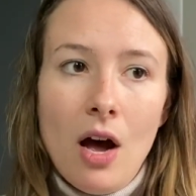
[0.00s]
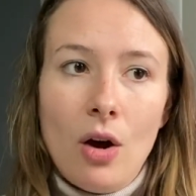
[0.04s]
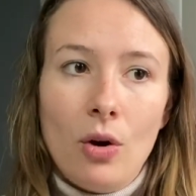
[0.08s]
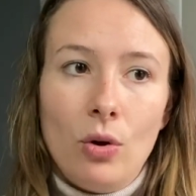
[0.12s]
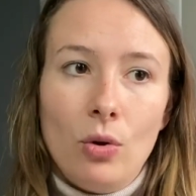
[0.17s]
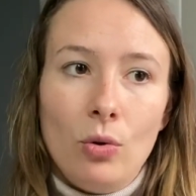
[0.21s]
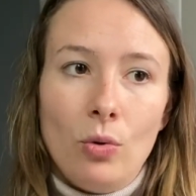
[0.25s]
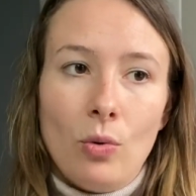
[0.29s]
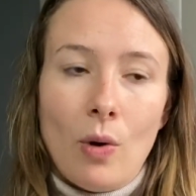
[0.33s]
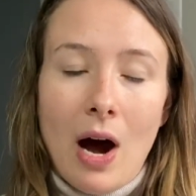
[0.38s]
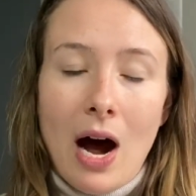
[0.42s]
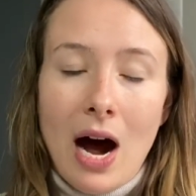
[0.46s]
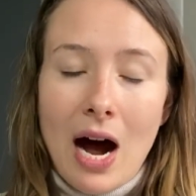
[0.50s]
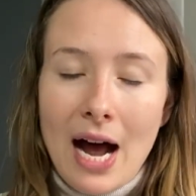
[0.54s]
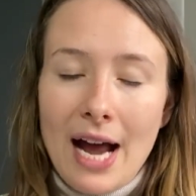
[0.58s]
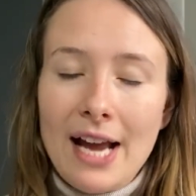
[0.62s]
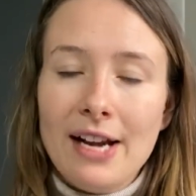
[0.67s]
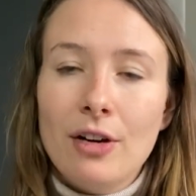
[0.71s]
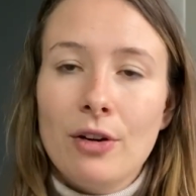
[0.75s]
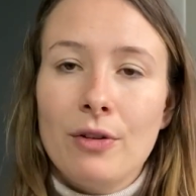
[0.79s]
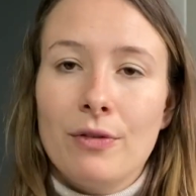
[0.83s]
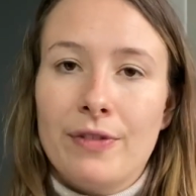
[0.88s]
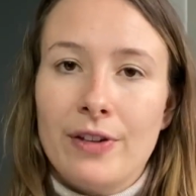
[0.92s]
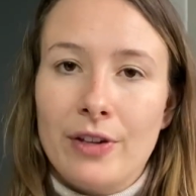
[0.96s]
ooh, I
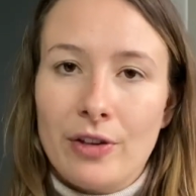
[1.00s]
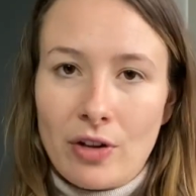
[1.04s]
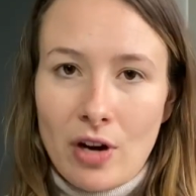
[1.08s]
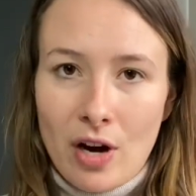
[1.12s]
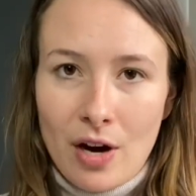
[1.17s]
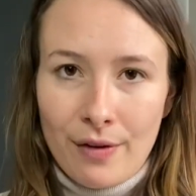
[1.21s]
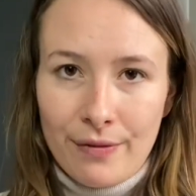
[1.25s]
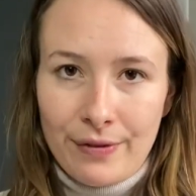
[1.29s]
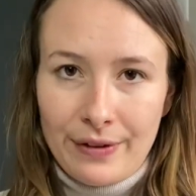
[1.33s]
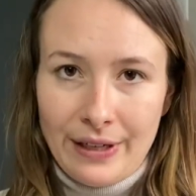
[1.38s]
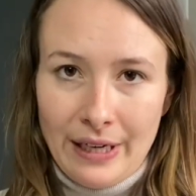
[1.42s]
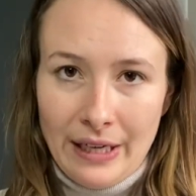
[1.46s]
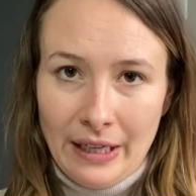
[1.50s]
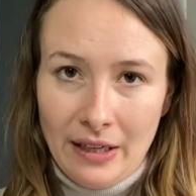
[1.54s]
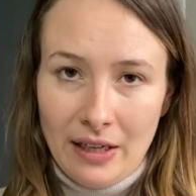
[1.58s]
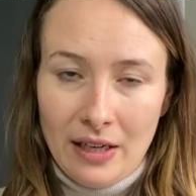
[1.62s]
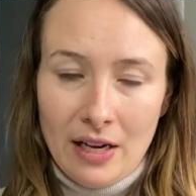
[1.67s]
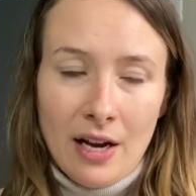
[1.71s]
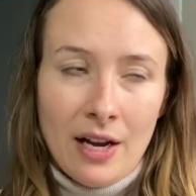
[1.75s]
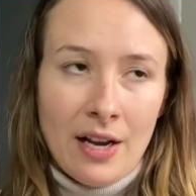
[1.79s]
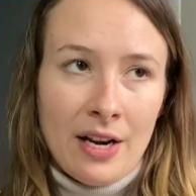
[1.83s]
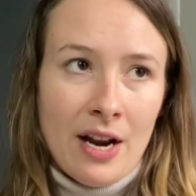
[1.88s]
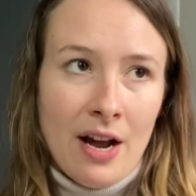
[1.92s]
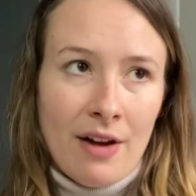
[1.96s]
don't feel confident
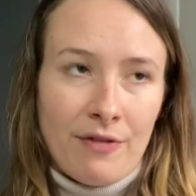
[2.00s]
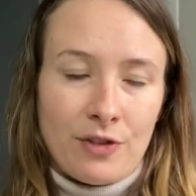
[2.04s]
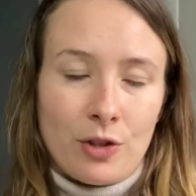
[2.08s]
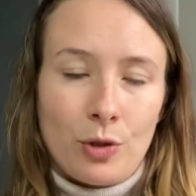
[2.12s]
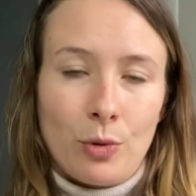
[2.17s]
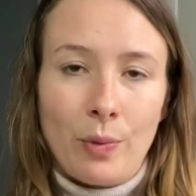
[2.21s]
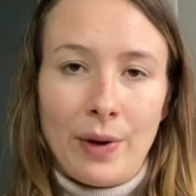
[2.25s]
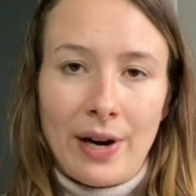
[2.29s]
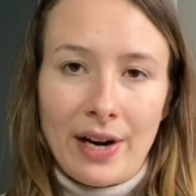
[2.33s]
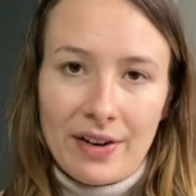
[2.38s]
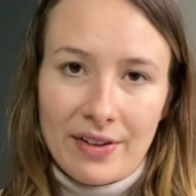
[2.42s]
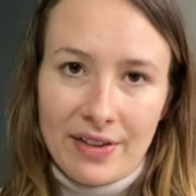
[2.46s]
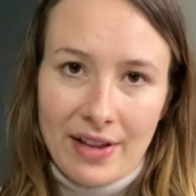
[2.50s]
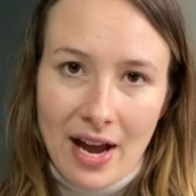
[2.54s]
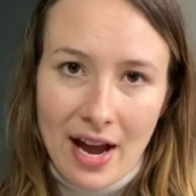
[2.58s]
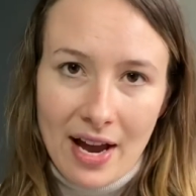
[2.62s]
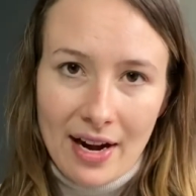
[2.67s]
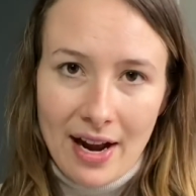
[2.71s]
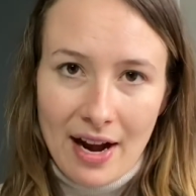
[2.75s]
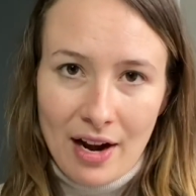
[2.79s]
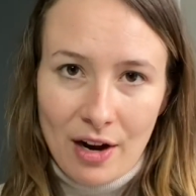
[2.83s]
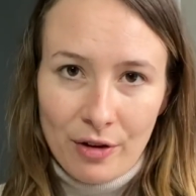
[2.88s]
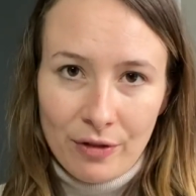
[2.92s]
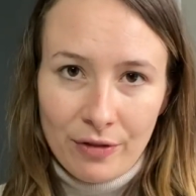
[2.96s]
enough to wear that
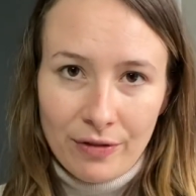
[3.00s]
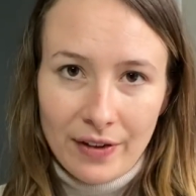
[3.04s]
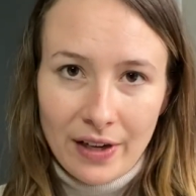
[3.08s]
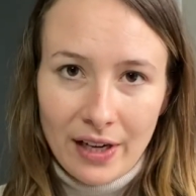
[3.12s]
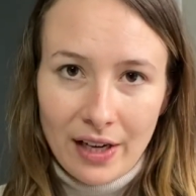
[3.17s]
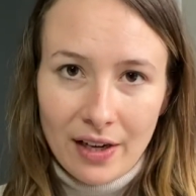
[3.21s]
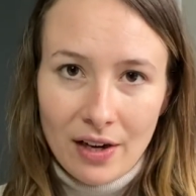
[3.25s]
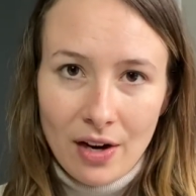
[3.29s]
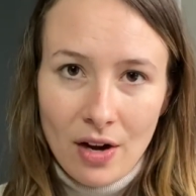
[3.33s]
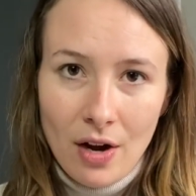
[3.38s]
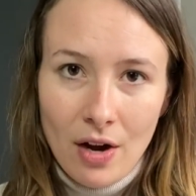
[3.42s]
outfit,